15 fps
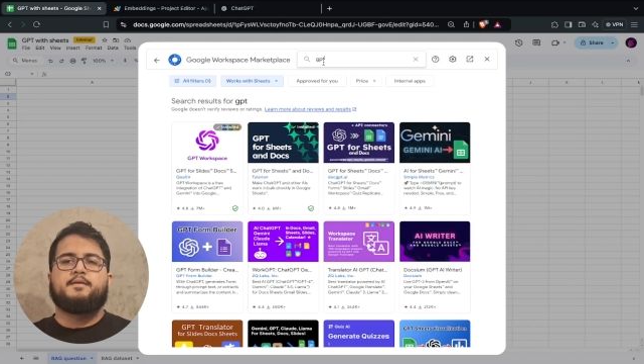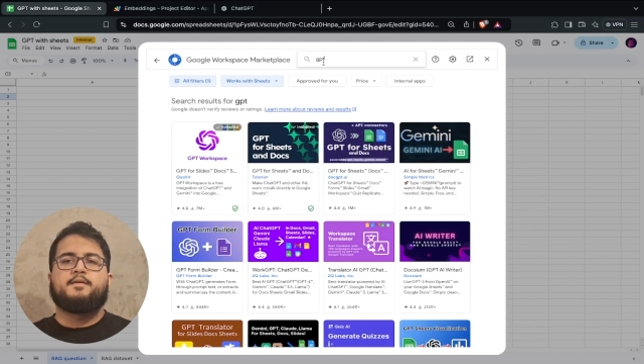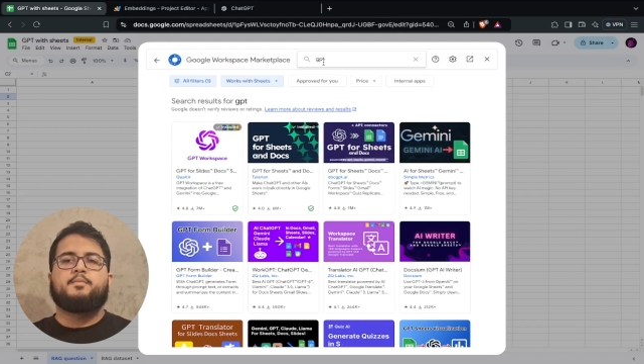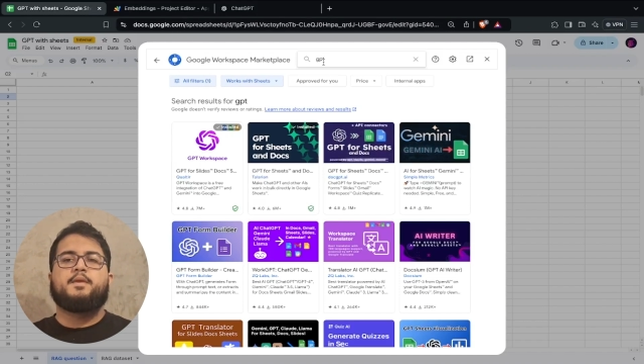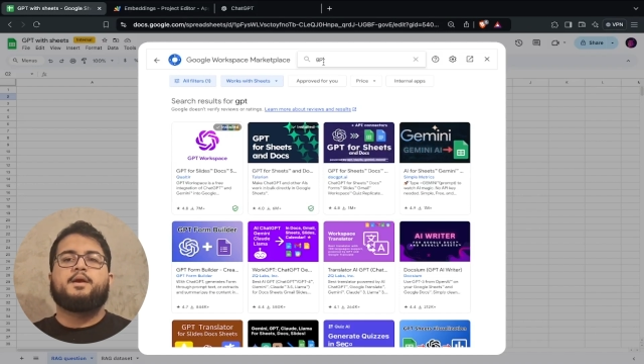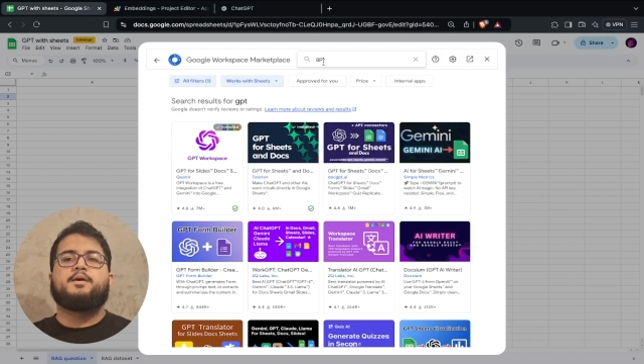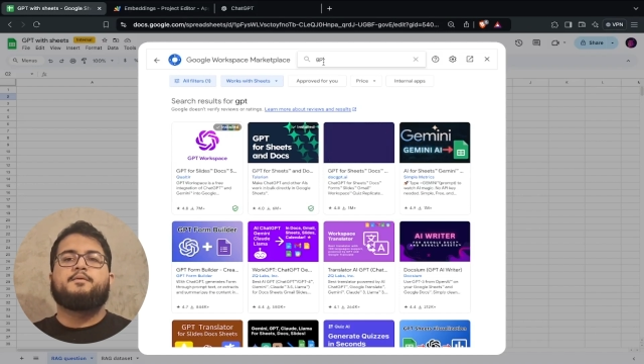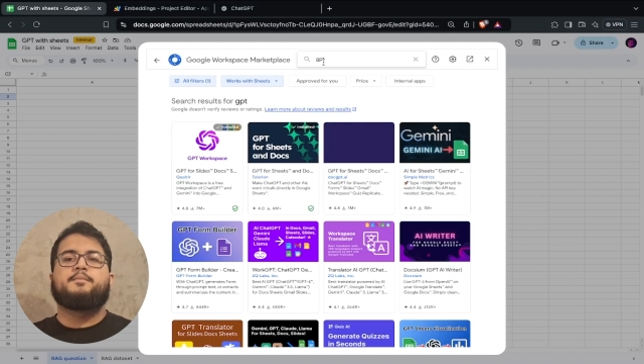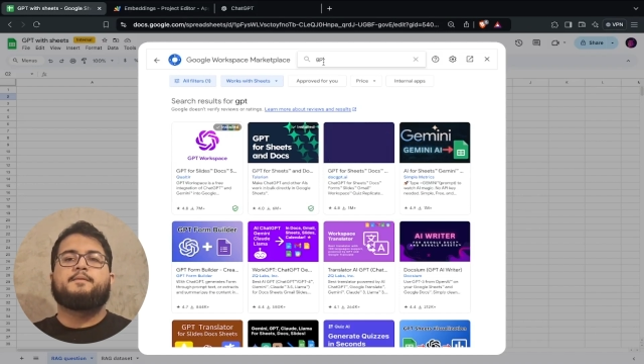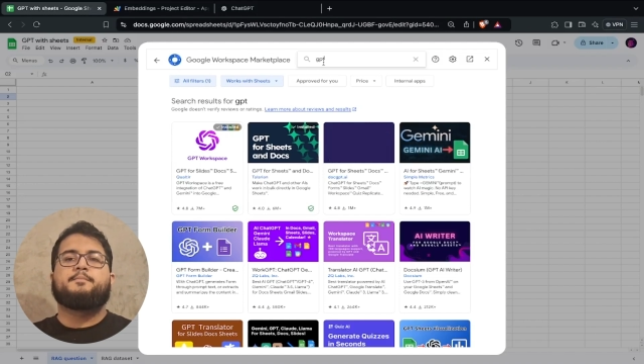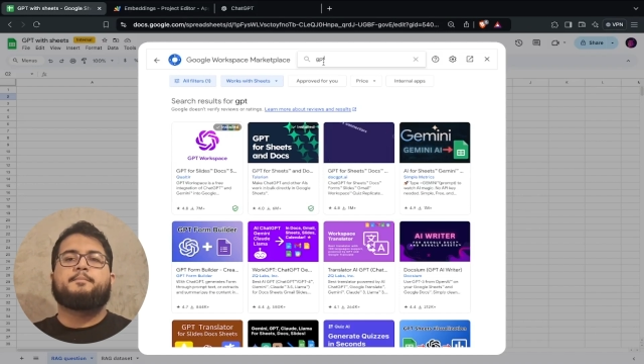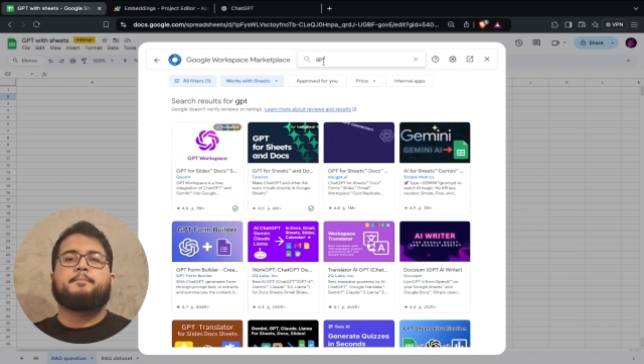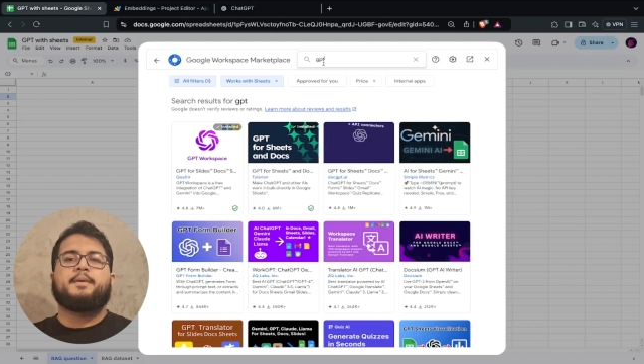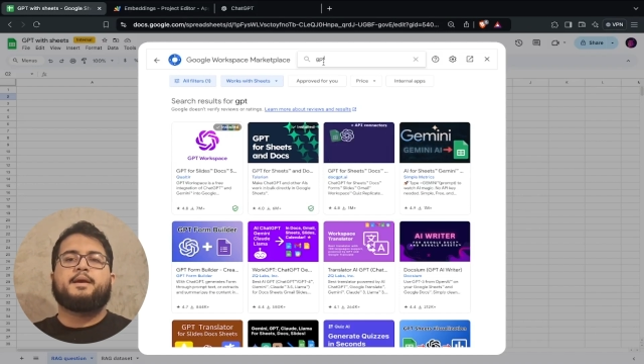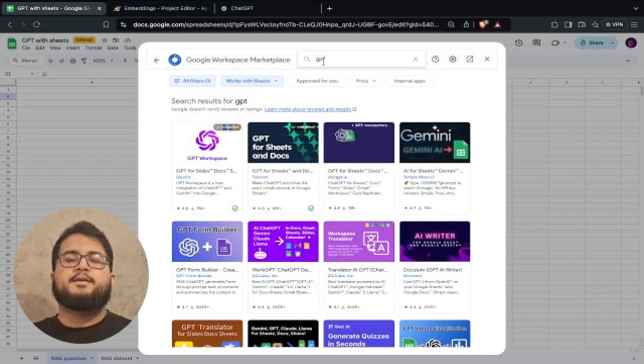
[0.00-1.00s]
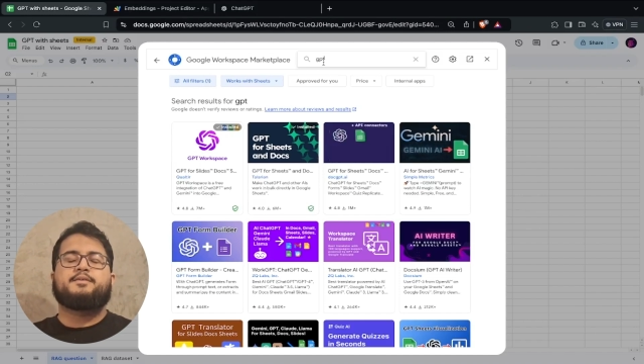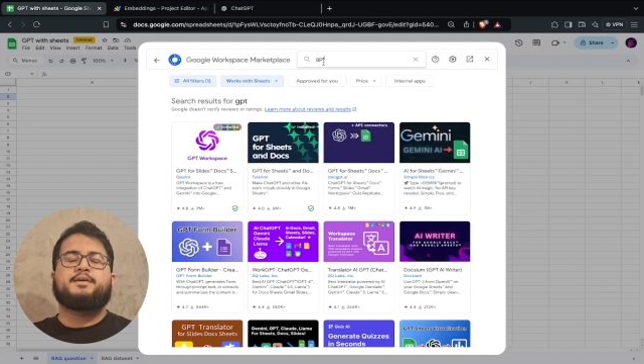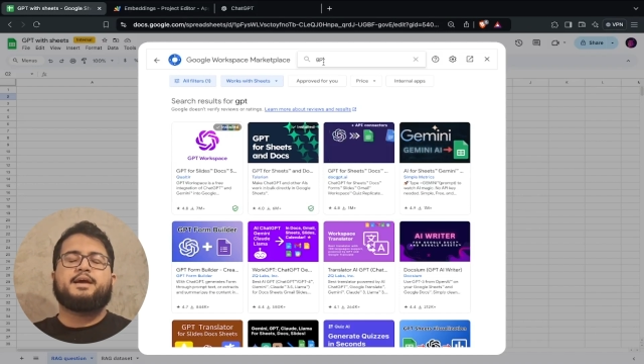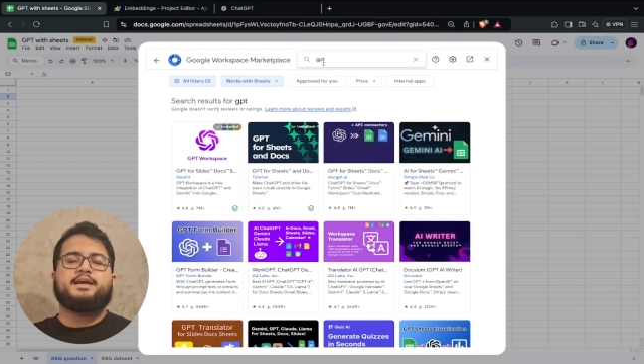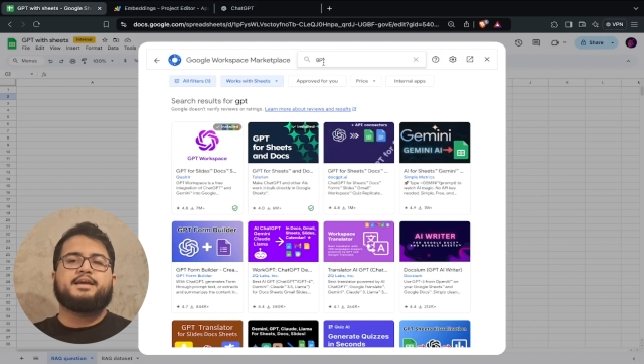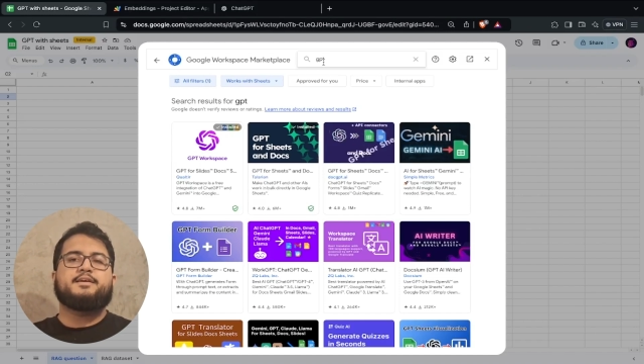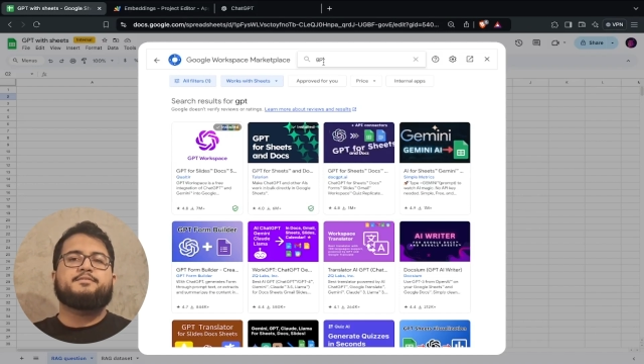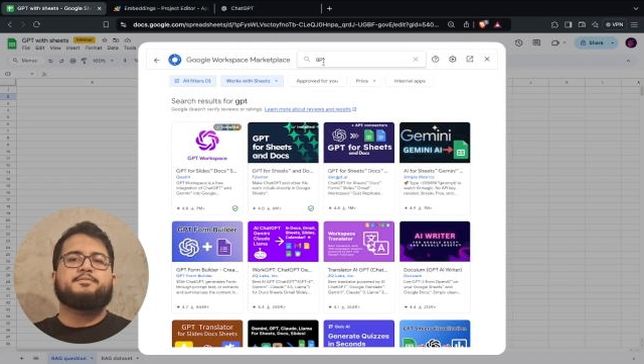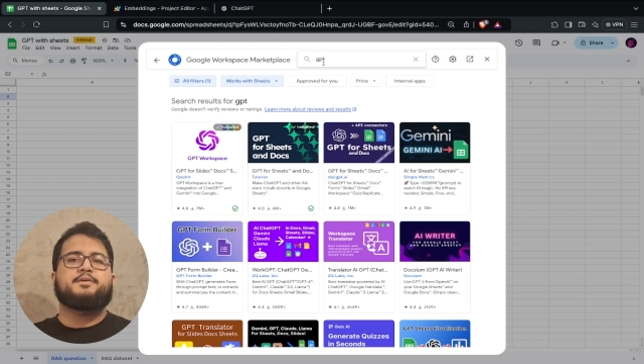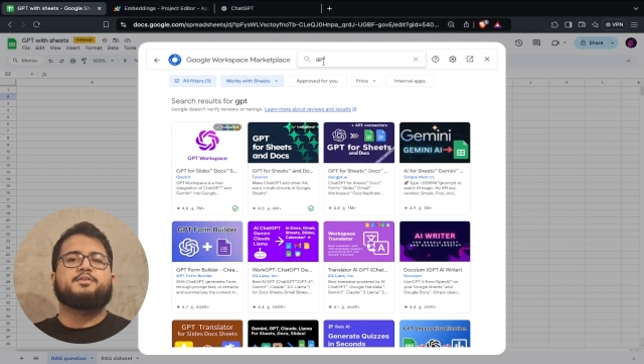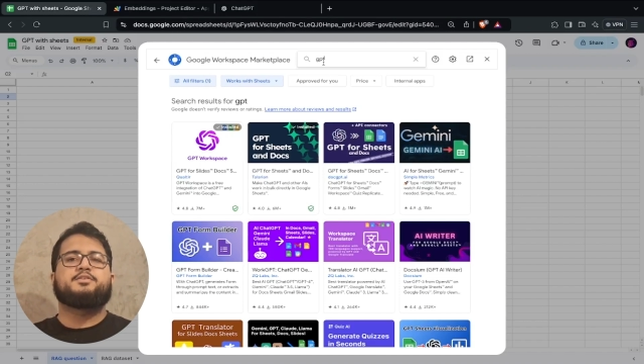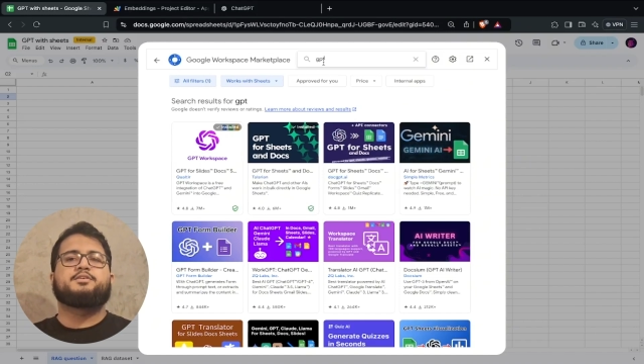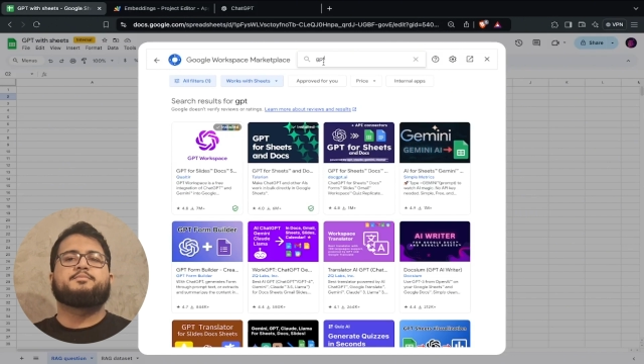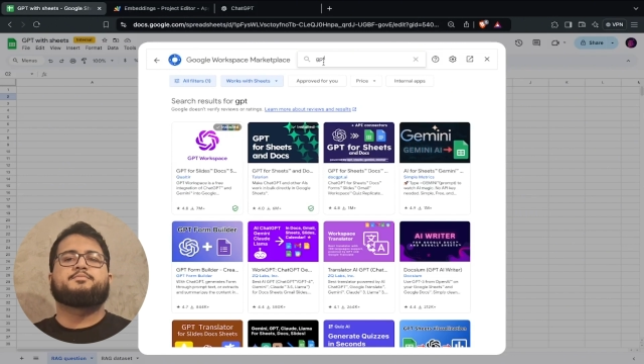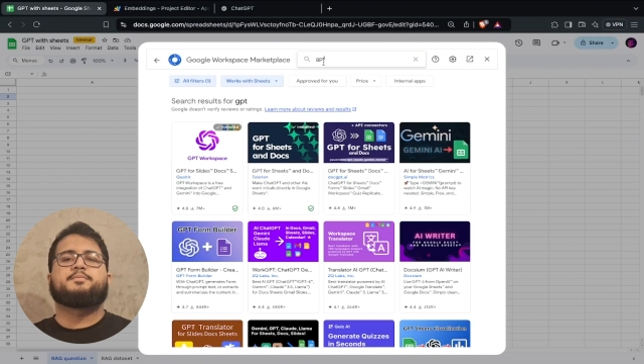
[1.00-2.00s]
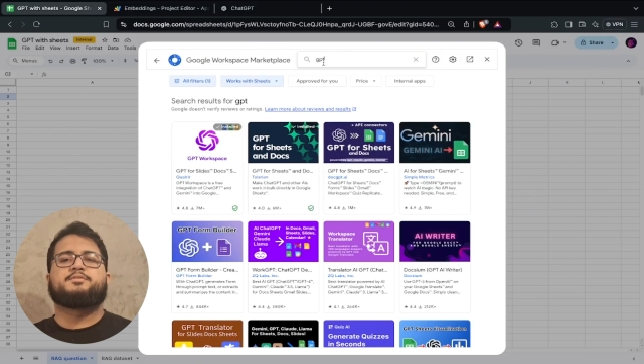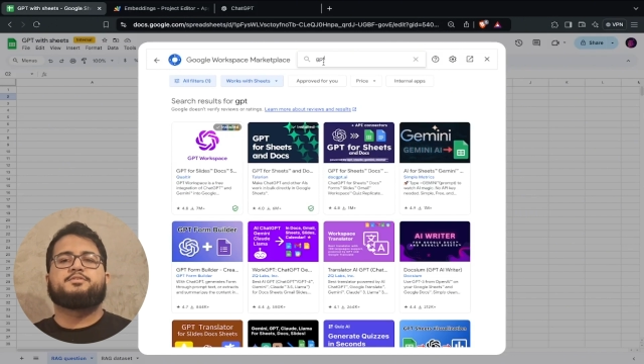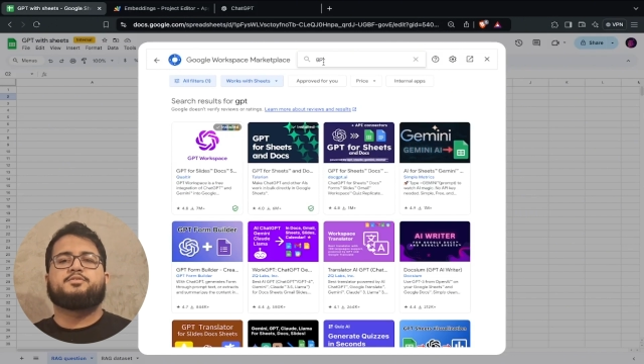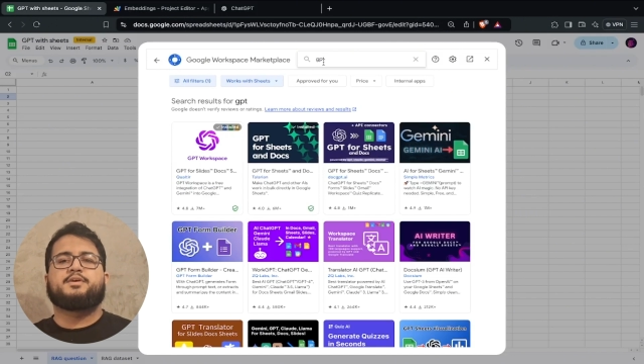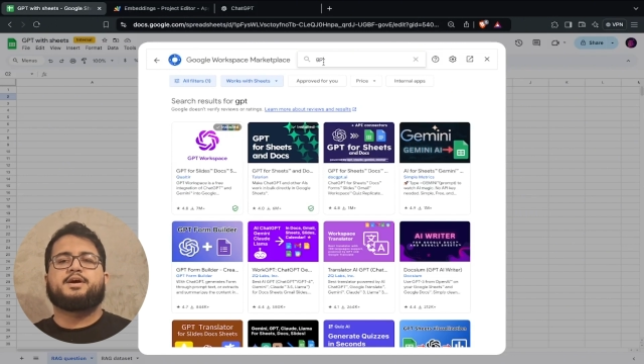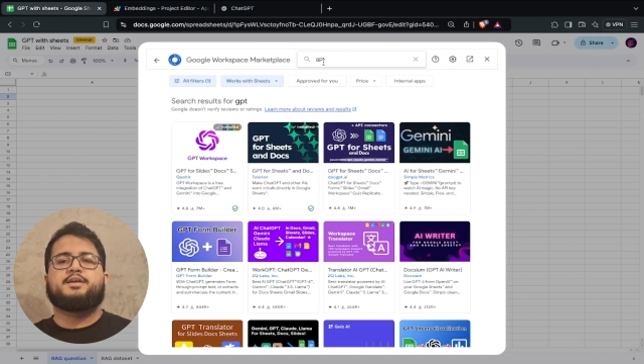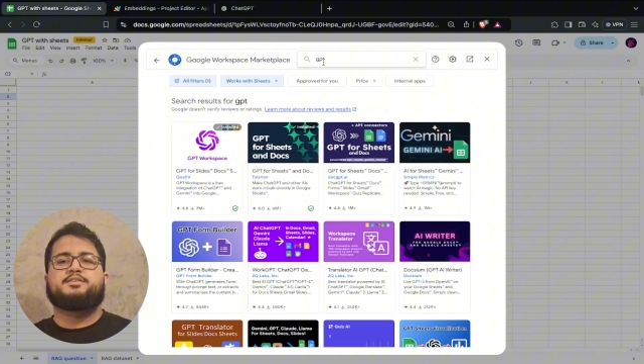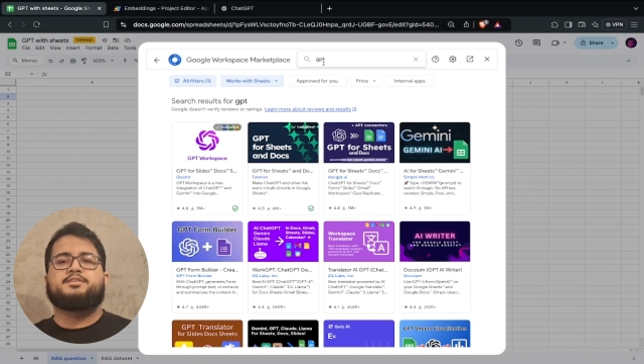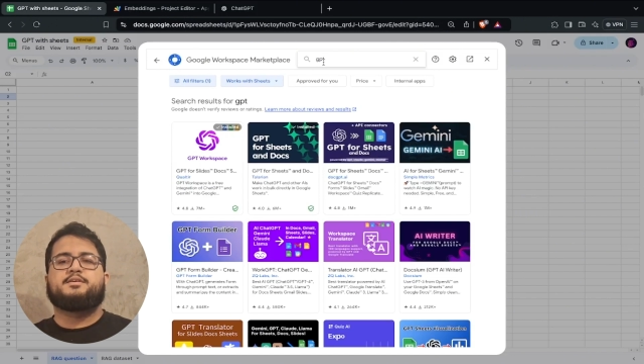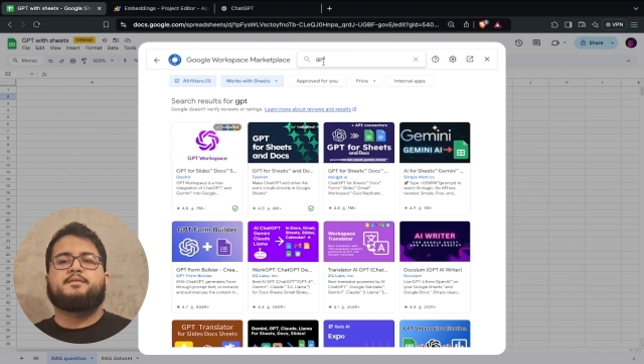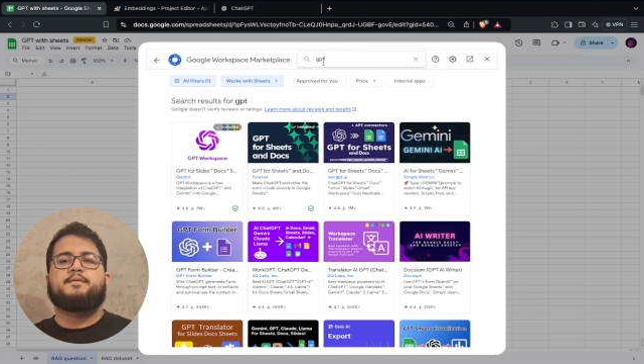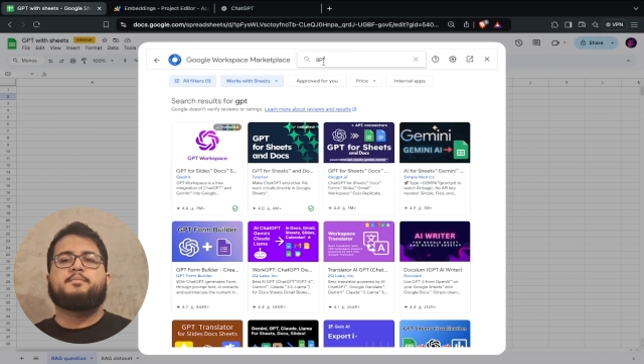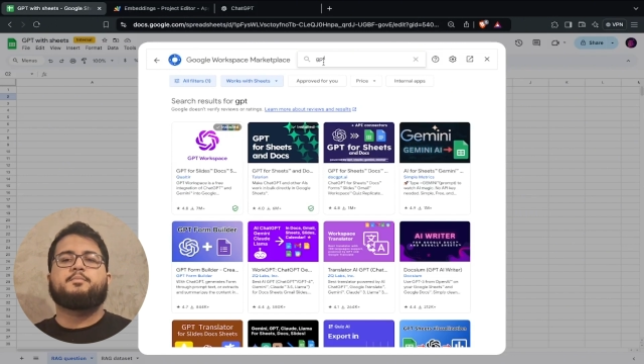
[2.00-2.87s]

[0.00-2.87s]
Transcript: Well, by creating a function from scratch,